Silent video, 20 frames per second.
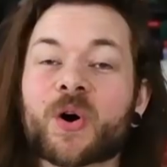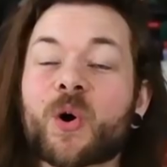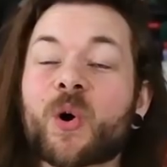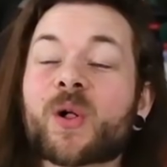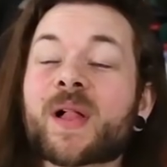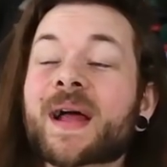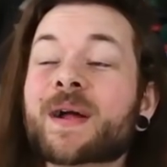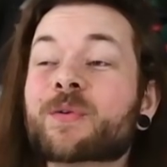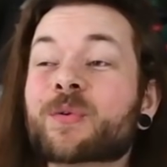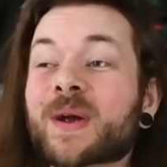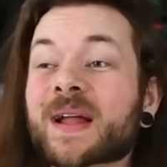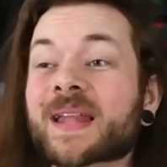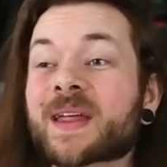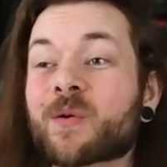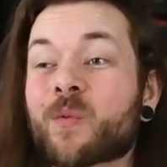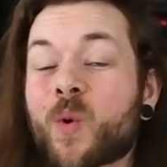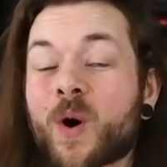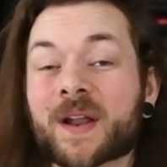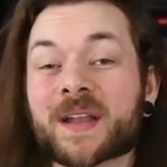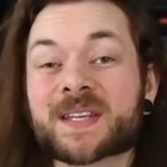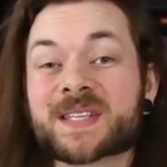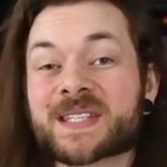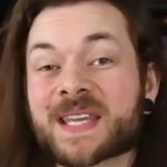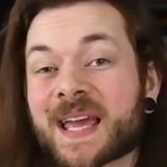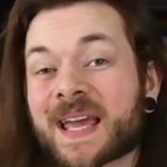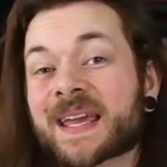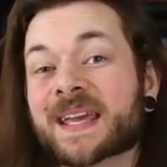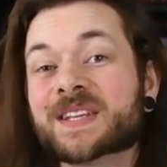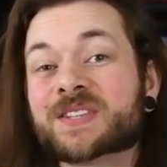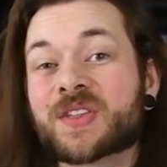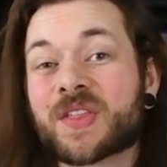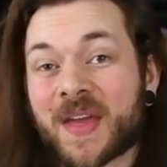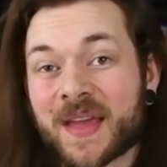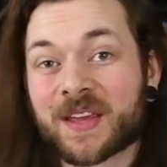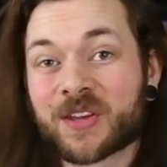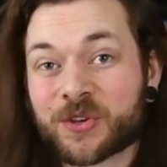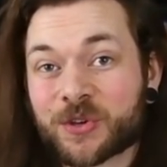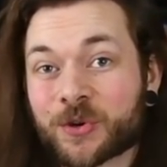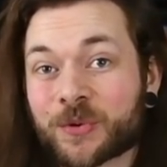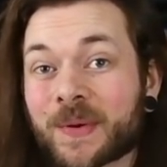All I really want to say is
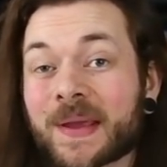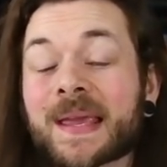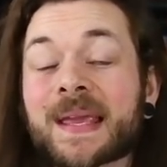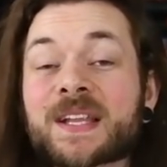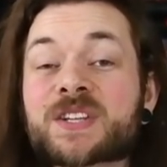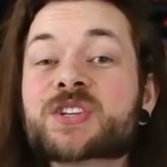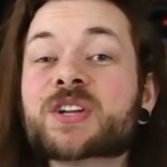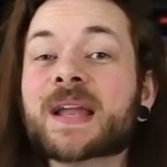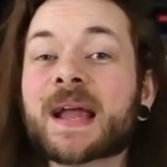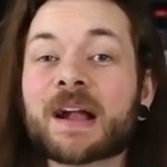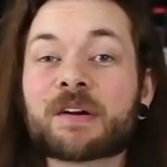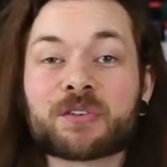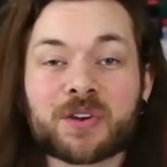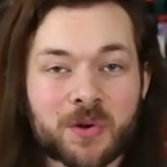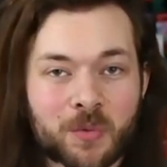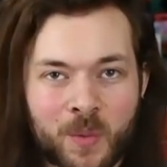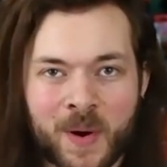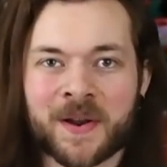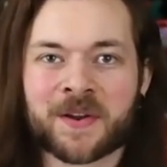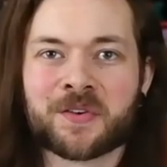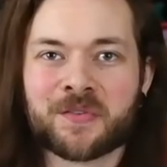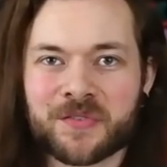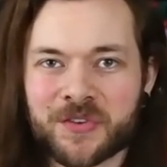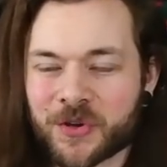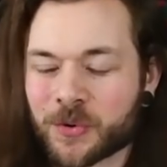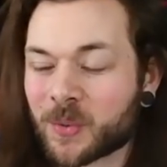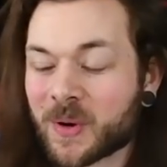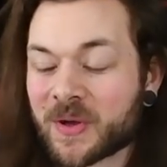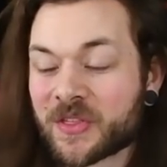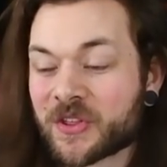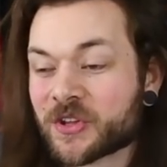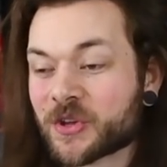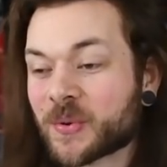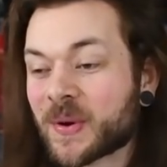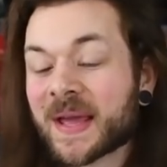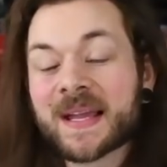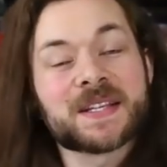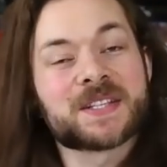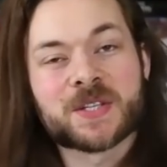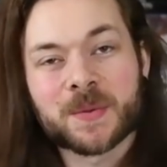thank you. Each and every one of you, whether you
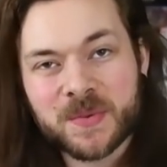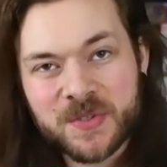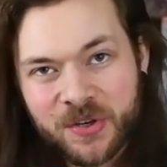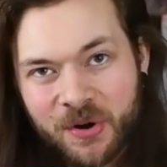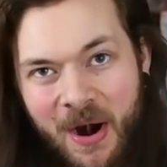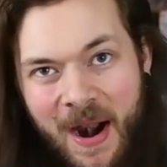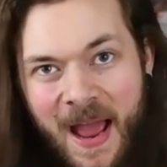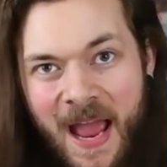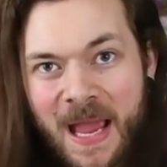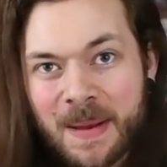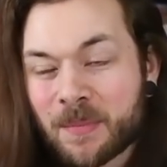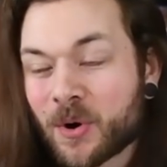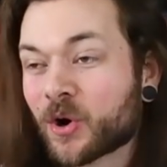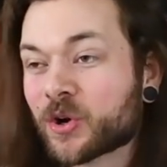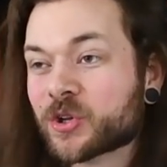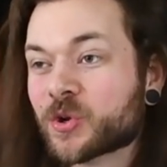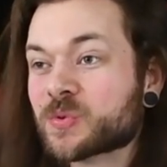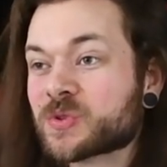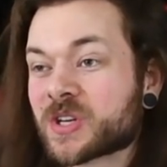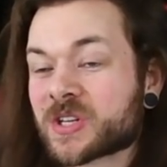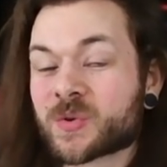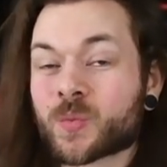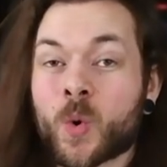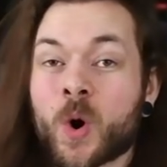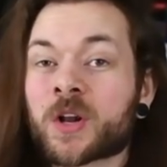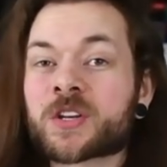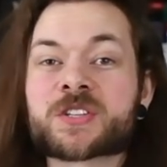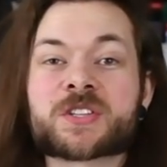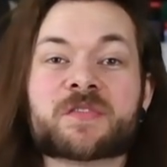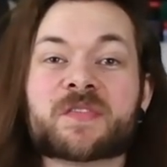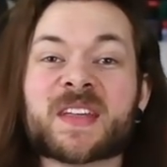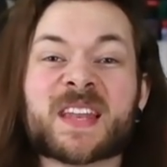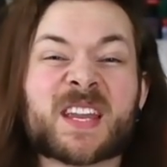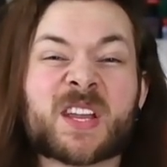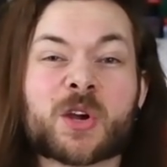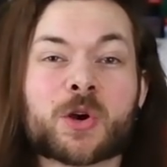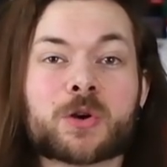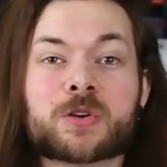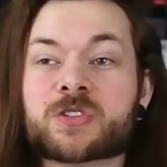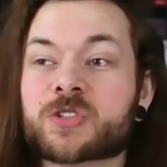hit subscribe or you just watch the
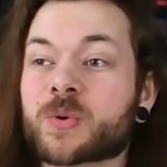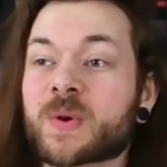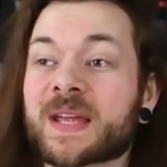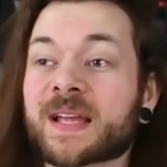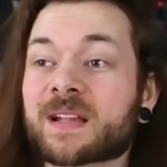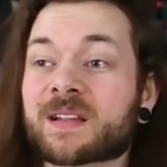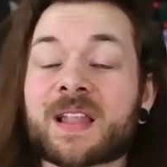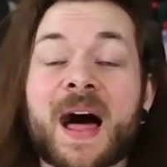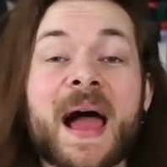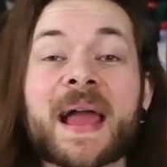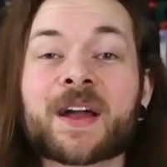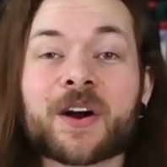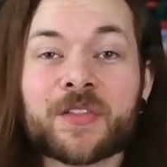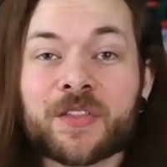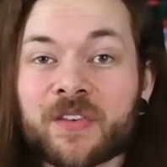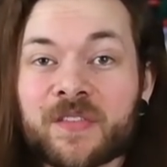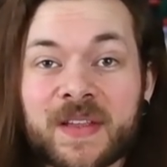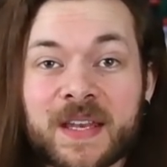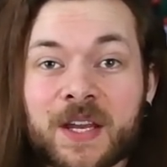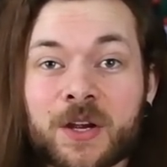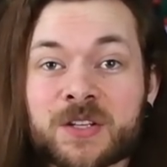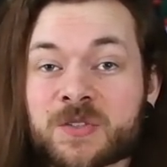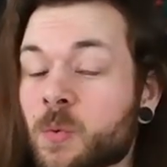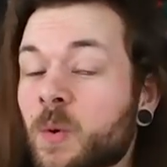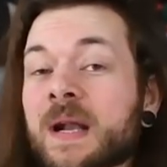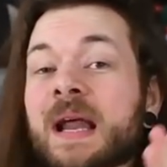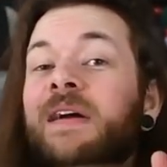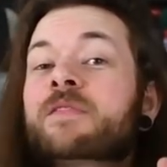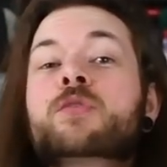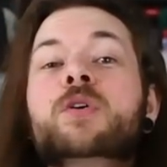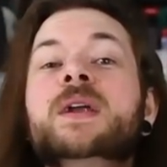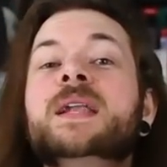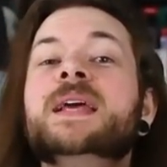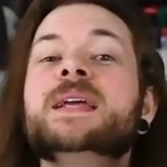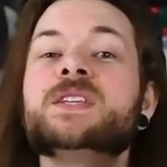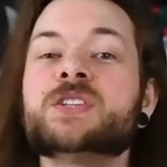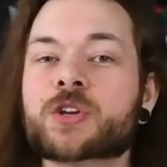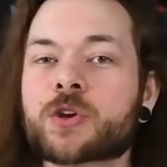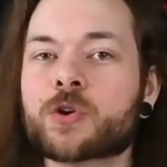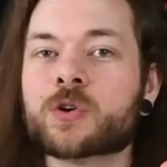videos, you hit like on the videos, whatever it
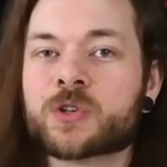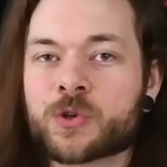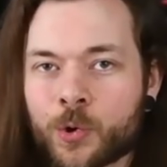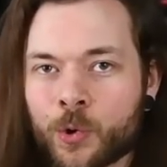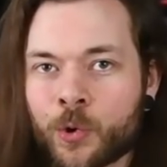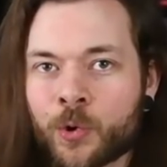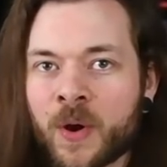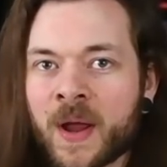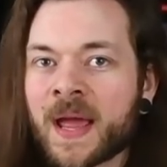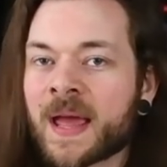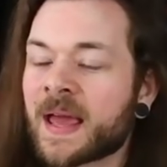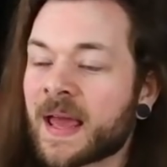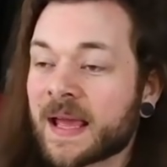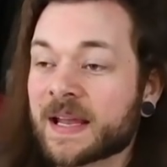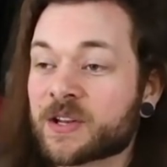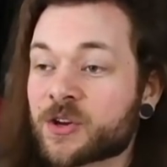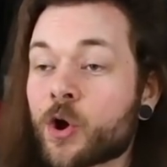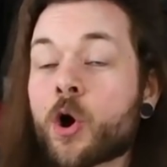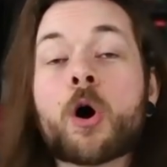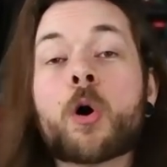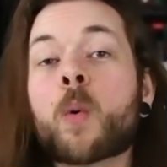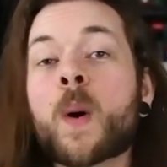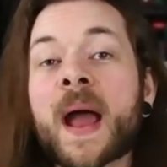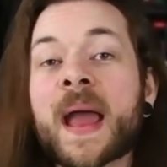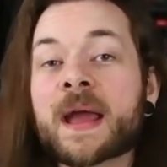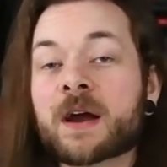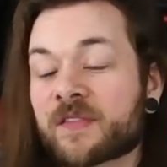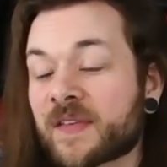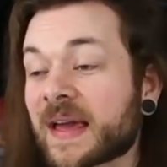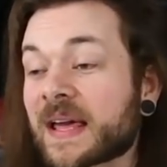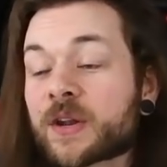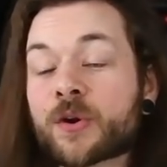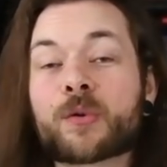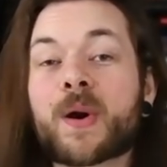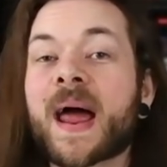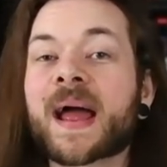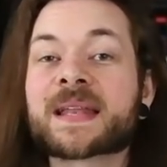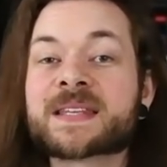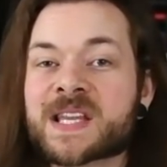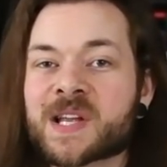is you do in your way of
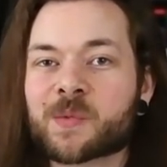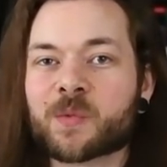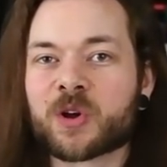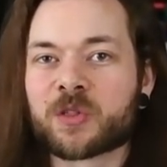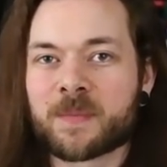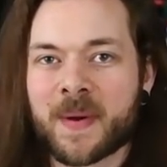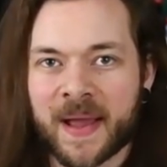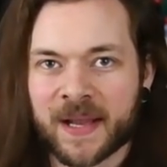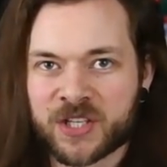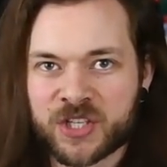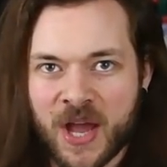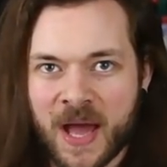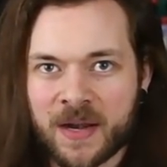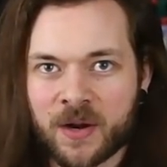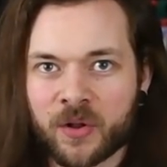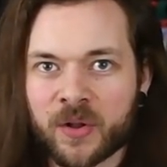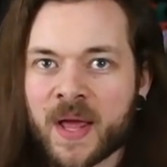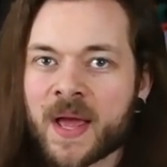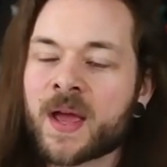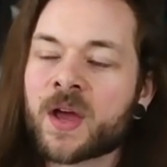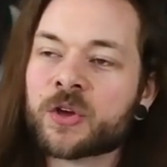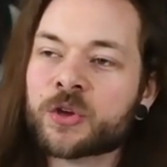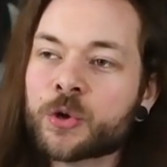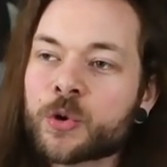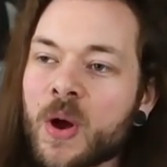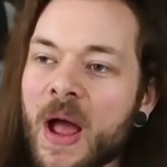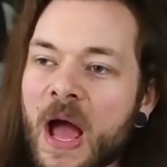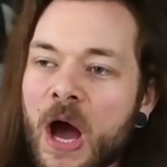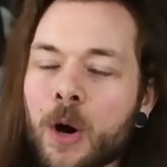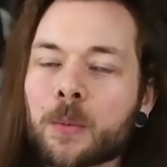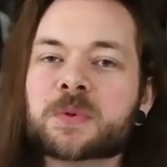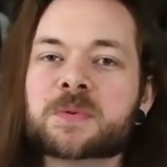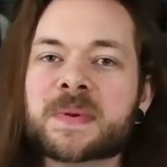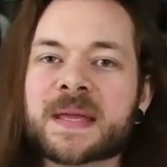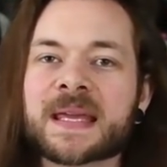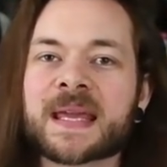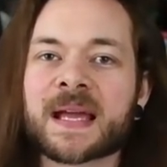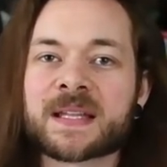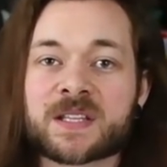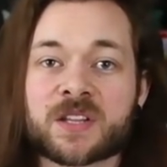interacting with my channel, you helped me
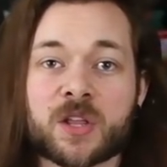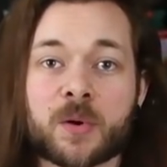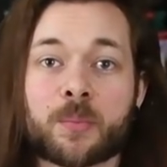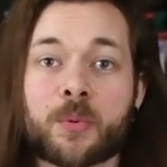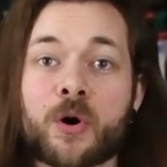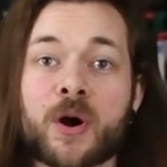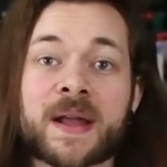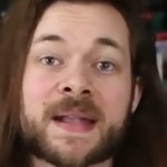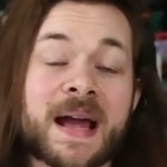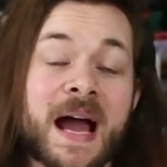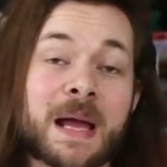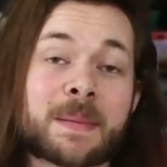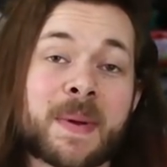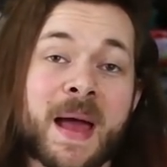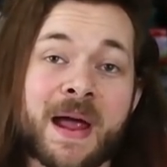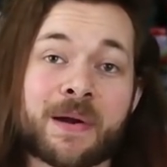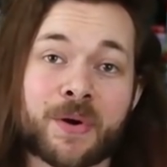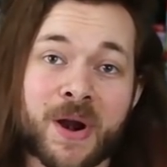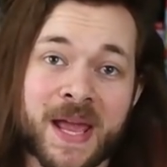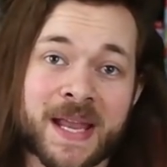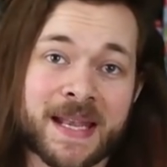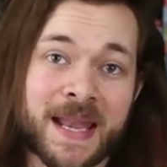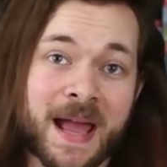get to the point I'm at right